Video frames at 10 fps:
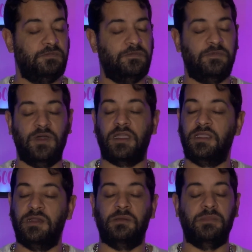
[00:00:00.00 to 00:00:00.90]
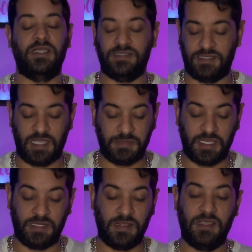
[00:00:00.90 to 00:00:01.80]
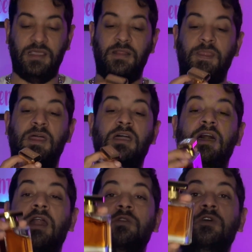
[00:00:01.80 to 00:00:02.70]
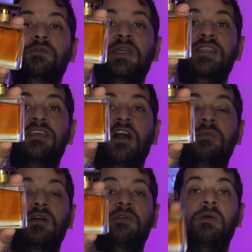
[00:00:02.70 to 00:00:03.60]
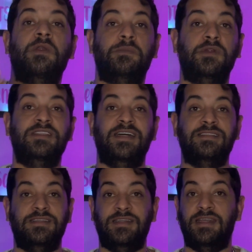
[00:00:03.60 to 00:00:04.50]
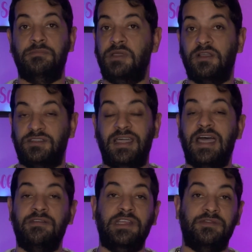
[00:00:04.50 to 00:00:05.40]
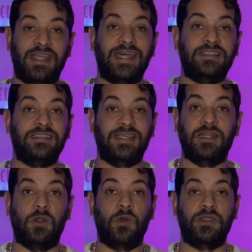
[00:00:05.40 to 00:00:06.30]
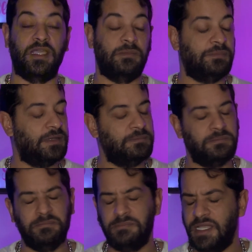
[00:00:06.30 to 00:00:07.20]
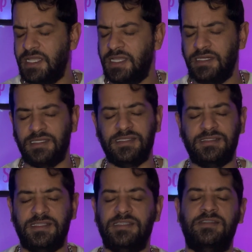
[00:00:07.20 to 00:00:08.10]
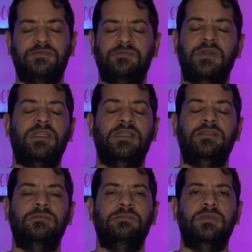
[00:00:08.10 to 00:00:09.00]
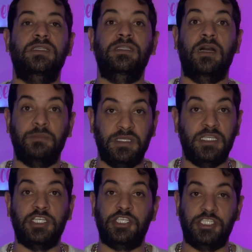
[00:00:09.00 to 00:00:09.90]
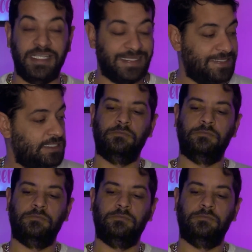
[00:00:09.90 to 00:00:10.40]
Fucking amazing. I mean, I don't know if you can tell, but I've already put a dent in it. And to be honest, I haven't even had this that long yet. But man, is this freaking yummy as shit.